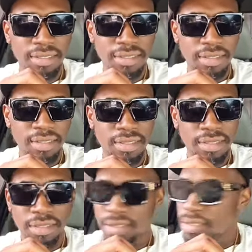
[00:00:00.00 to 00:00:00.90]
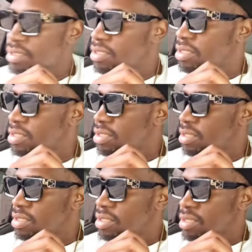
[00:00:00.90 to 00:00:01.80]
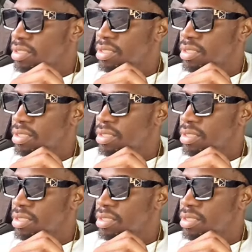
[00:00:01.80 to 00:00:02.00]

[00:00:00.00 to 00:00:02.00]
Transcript: (silence)